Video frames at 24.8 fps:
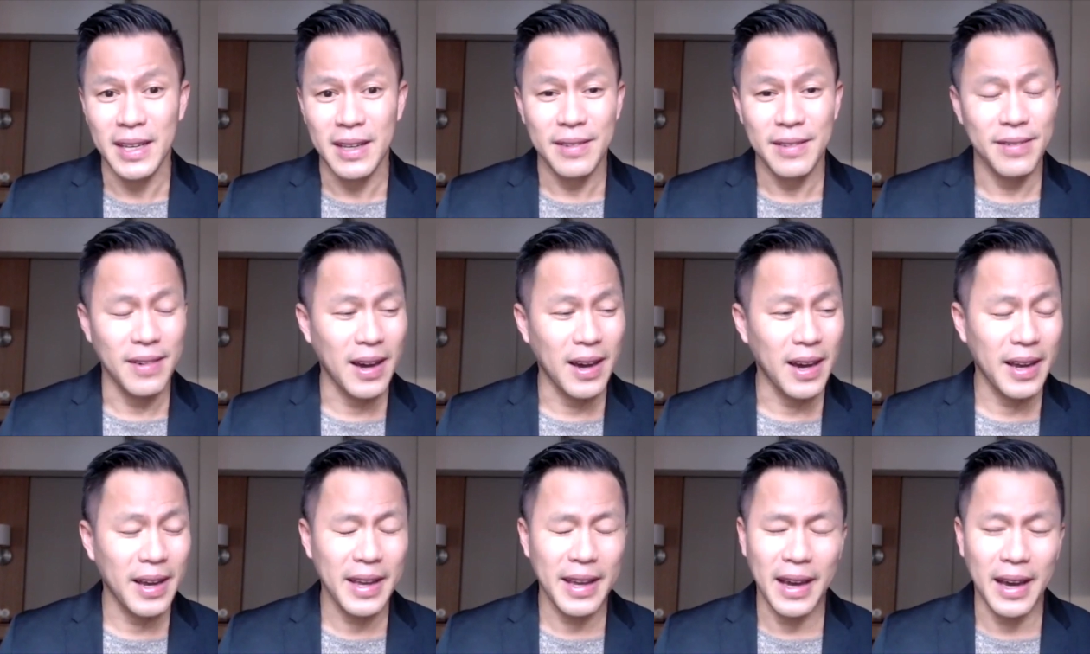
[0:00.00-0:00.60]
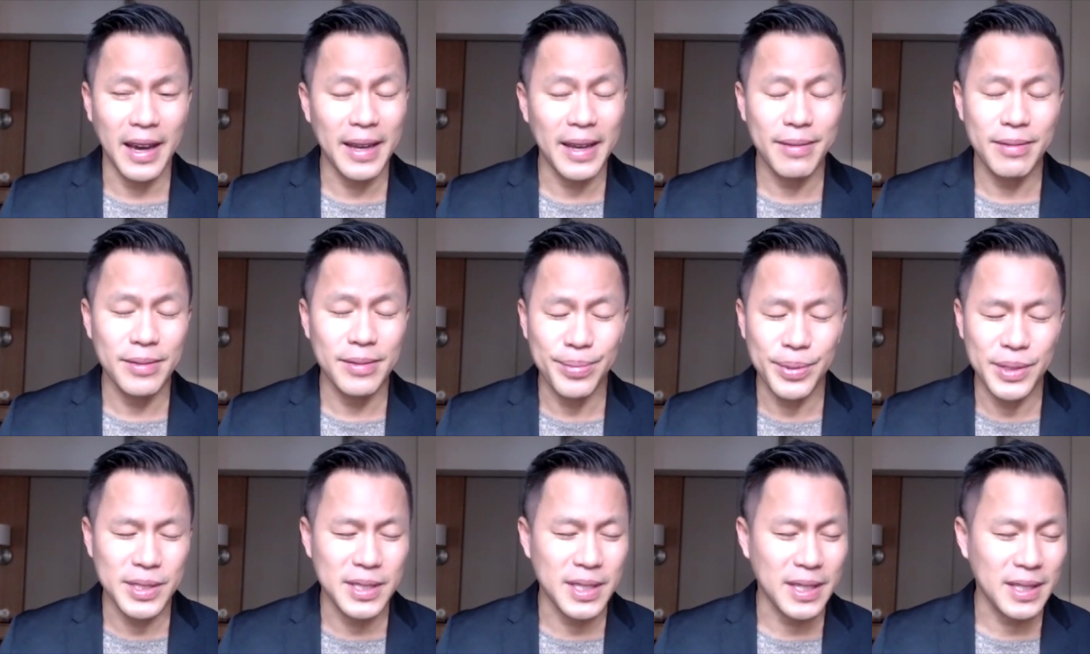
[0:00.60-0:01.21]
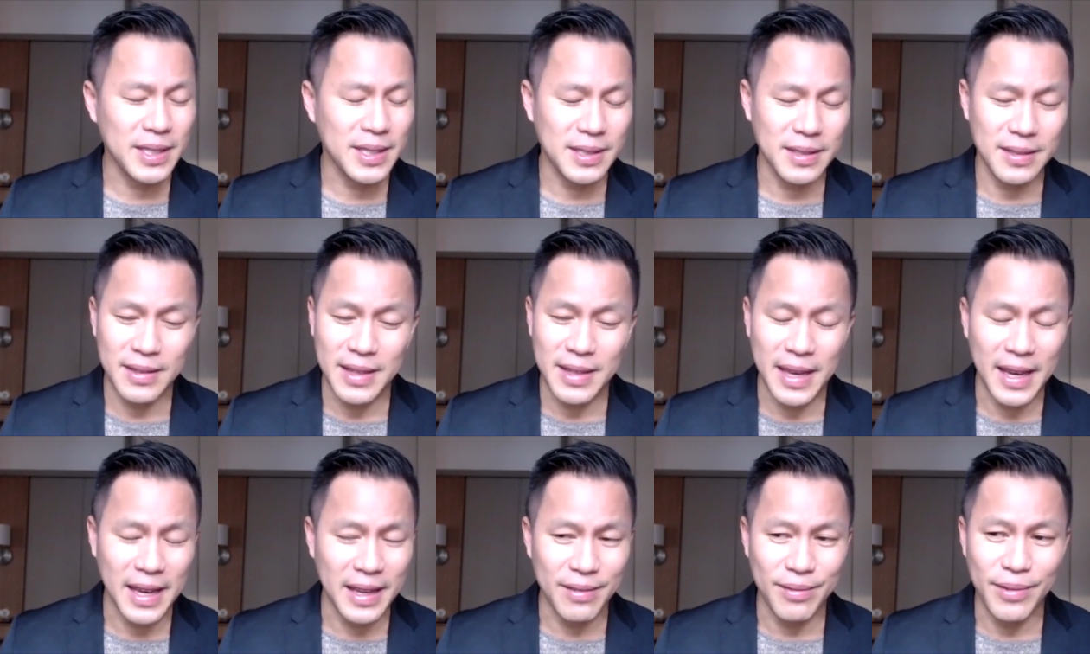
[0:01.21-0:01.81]
I would predict
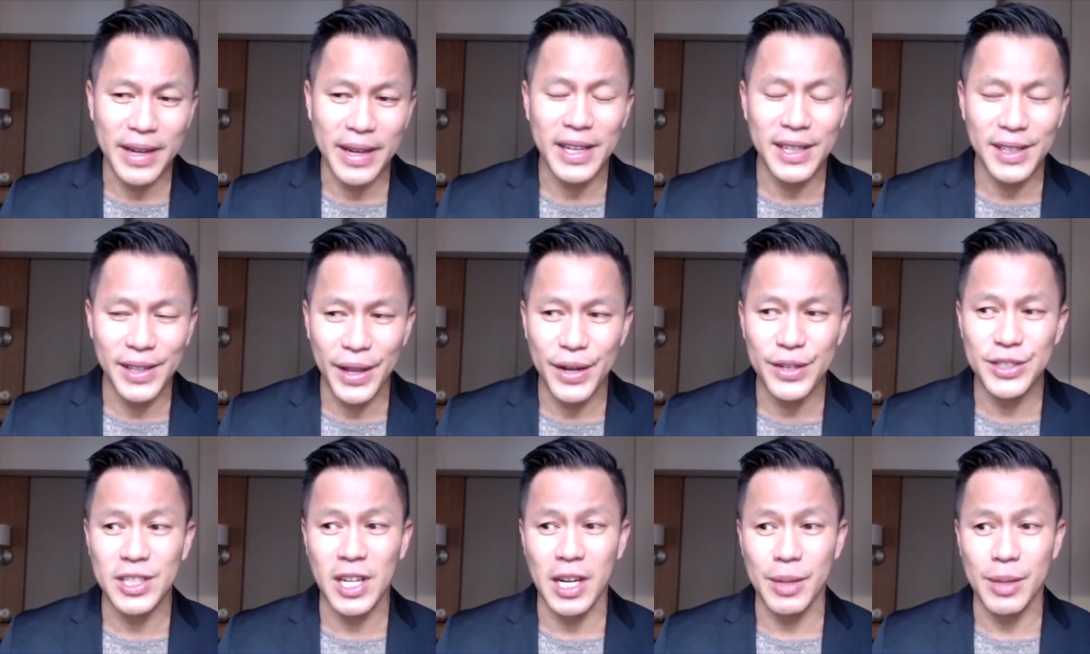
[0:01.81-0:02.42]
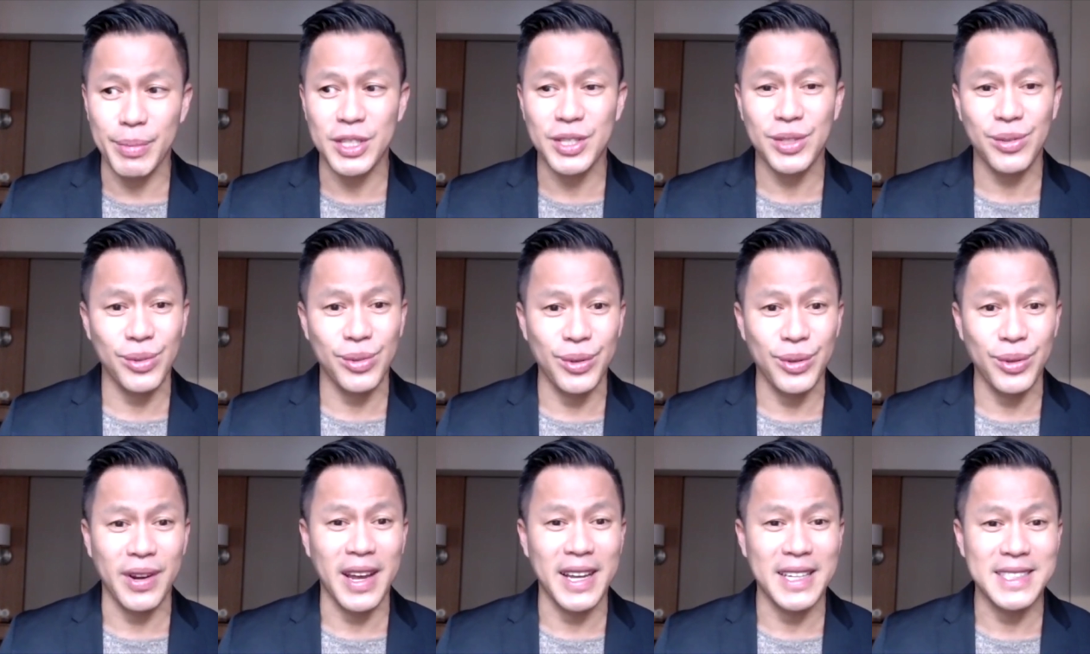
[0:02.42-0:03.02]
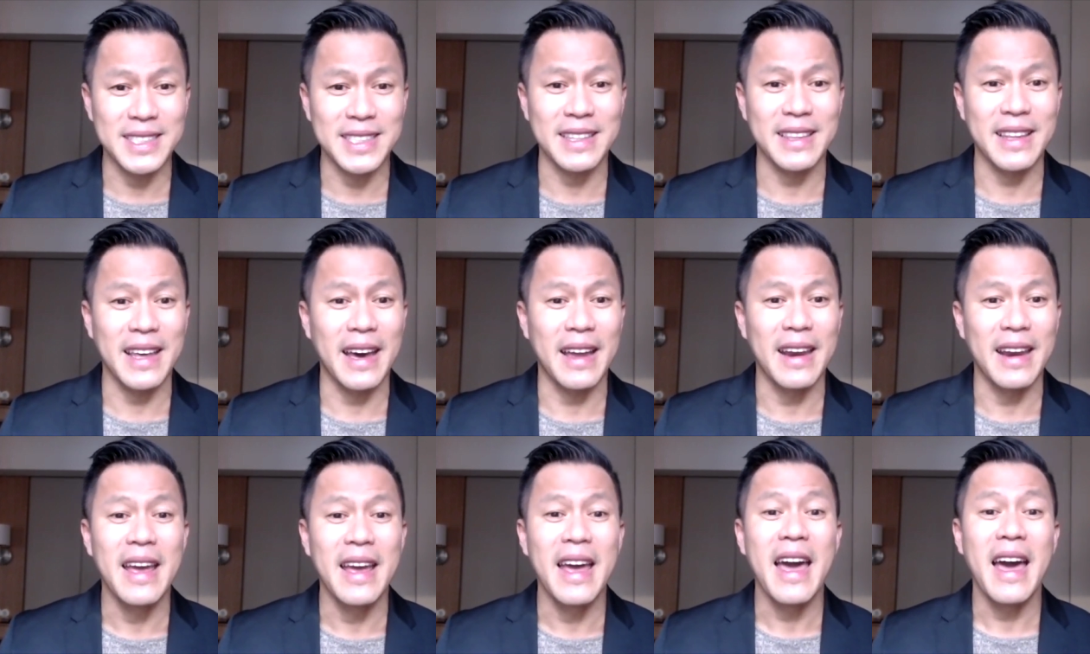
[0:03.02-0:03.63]
that regulators are going to be scrutinizing
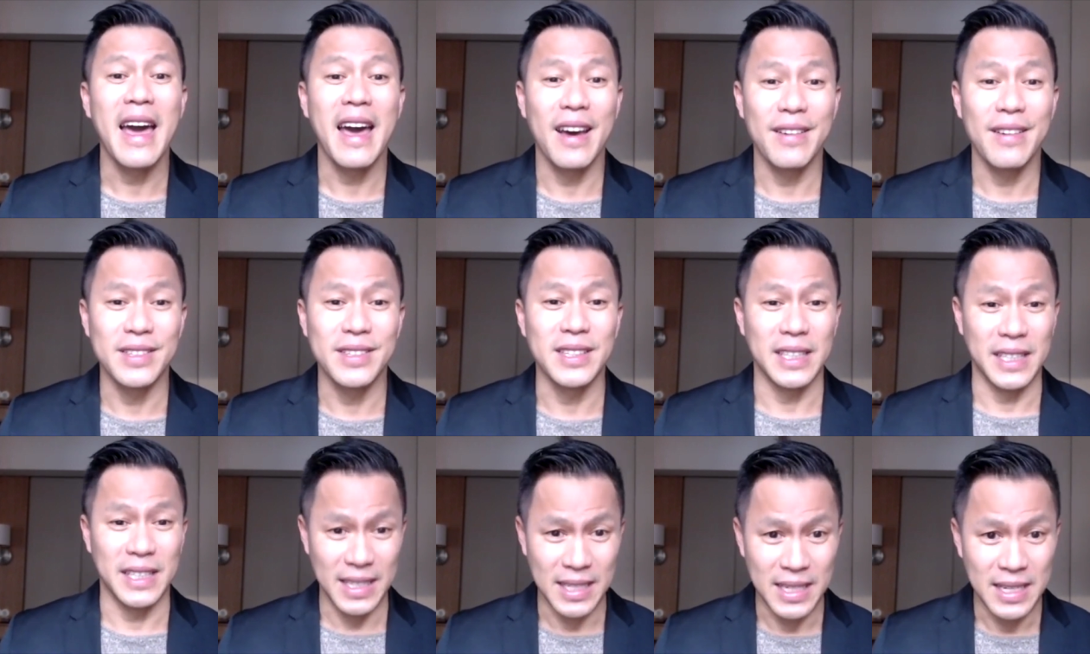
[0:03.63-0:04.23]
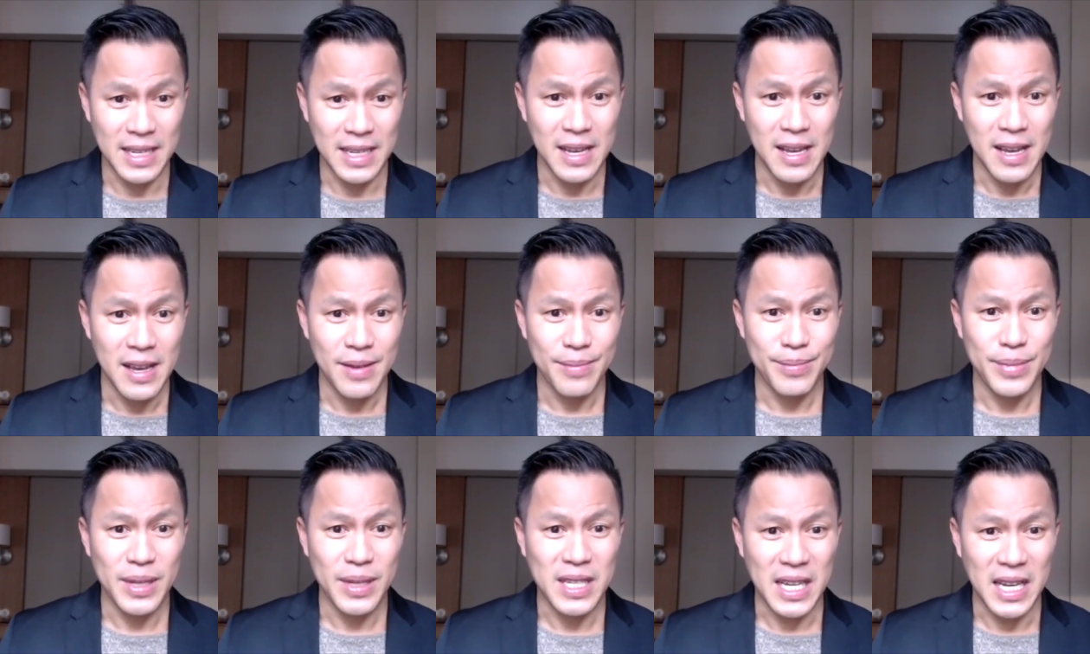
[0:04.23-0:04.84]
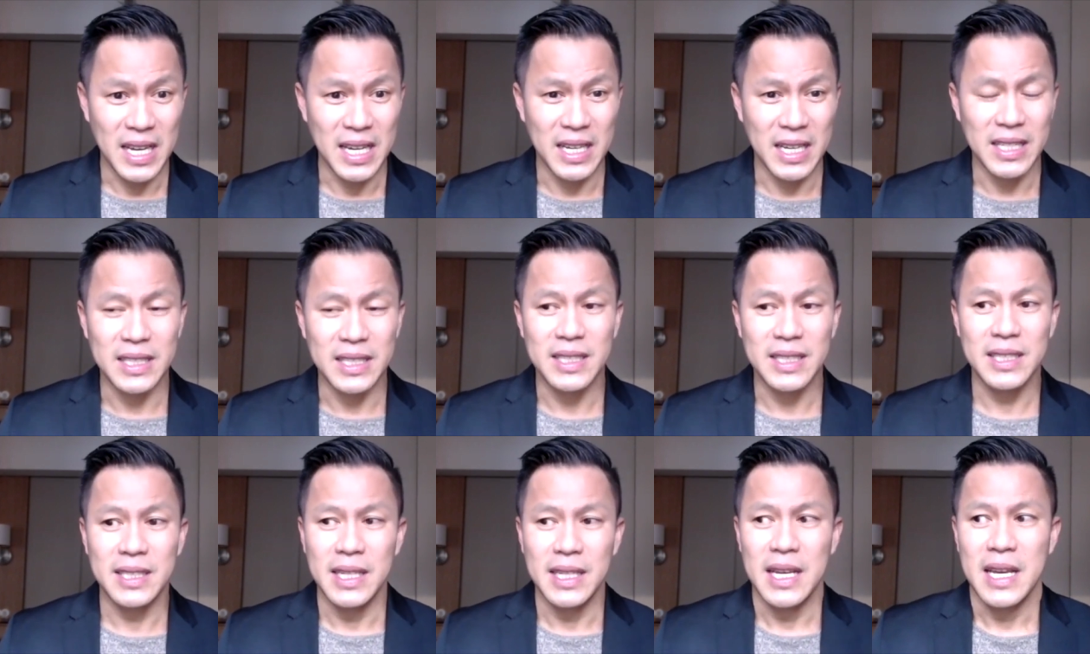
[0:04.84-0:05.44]
that heavily
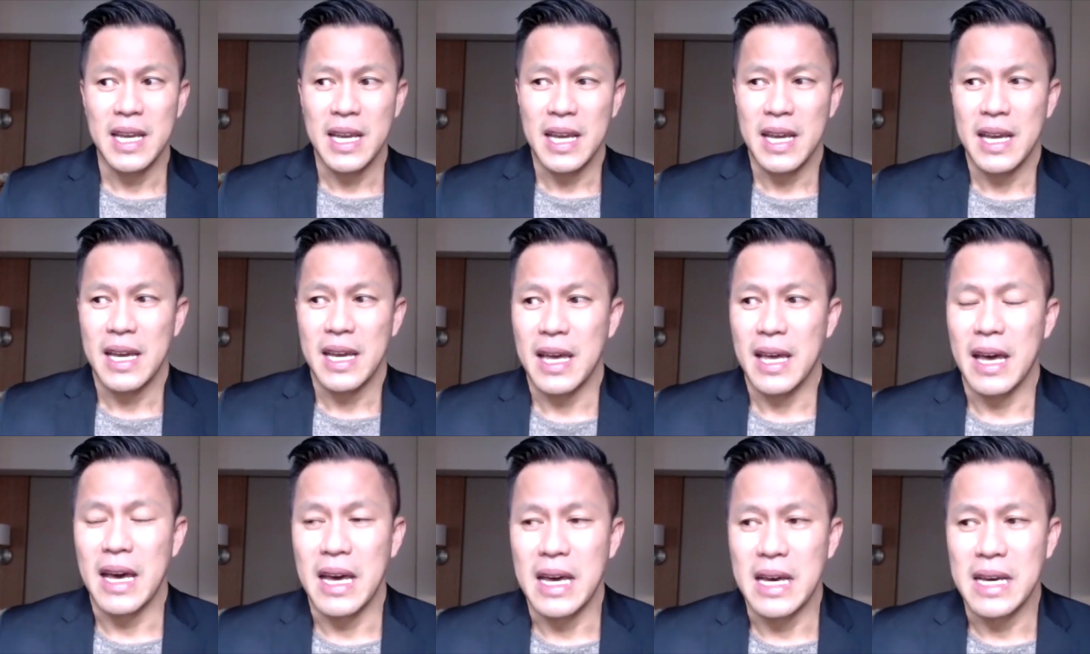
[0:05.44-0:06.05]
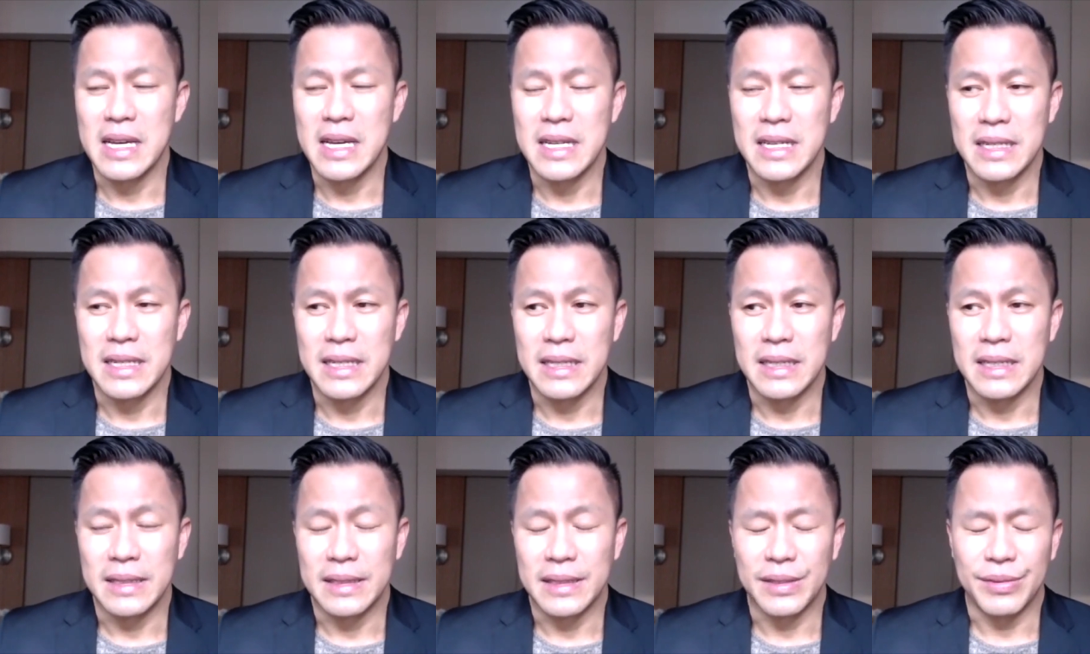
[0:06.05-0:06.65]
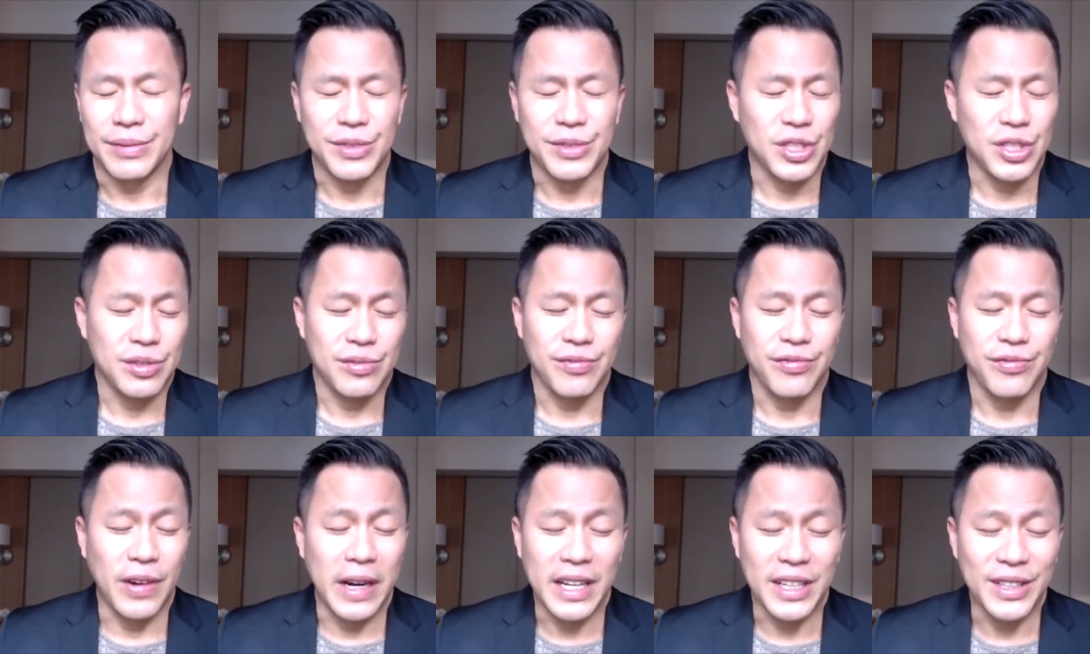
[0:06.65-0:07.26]
because that's
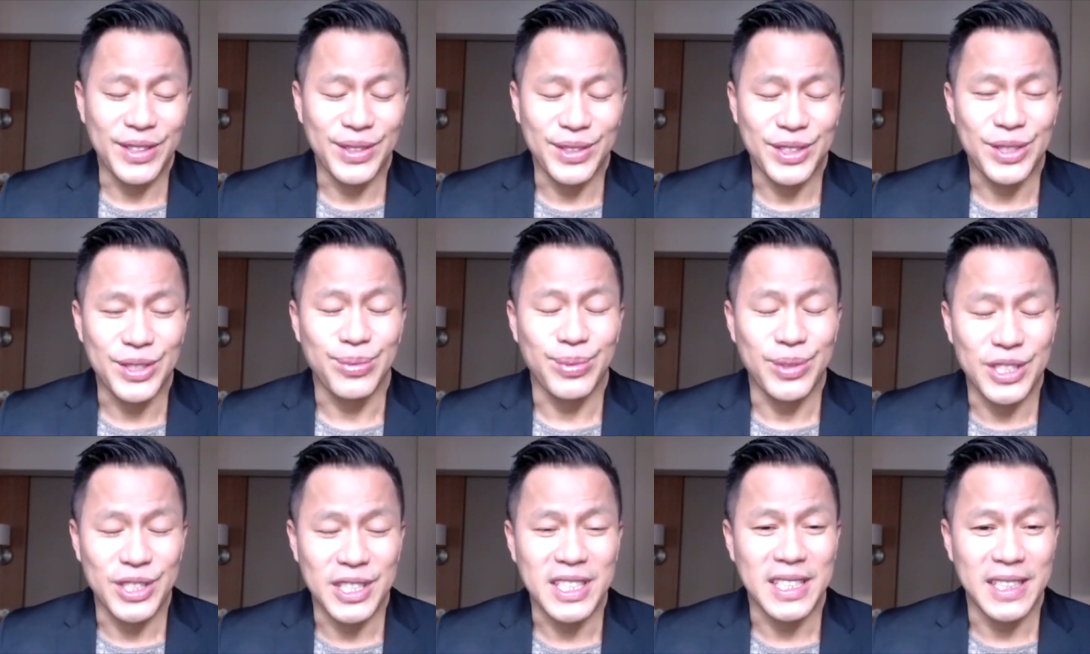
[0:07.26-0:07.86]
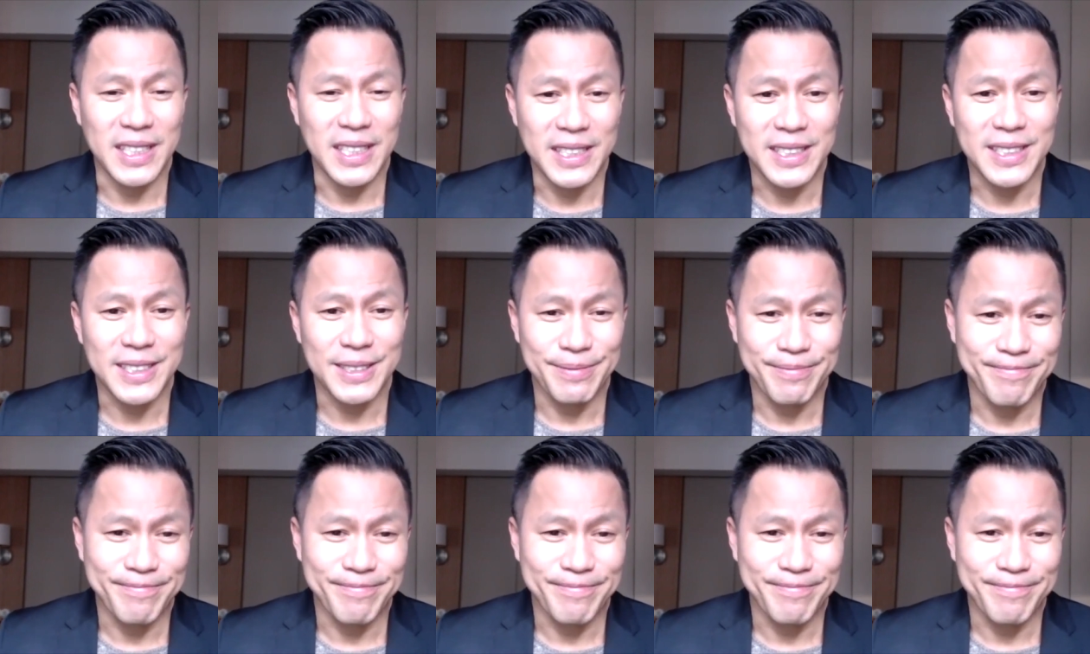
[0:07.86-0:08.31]
frankly just ridiculous.